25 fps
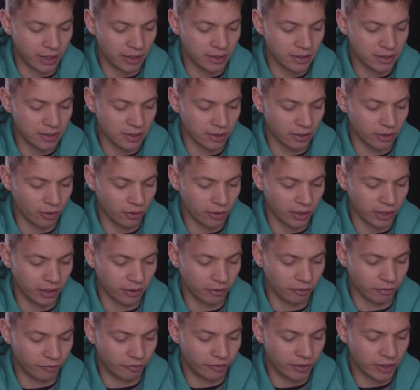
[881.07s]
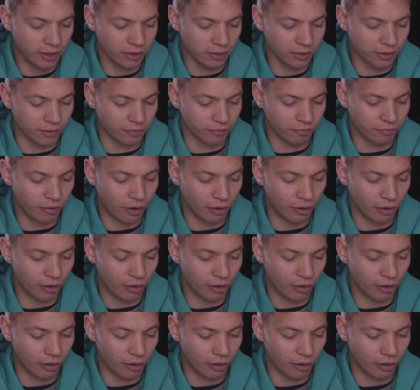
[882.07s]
interlocking field and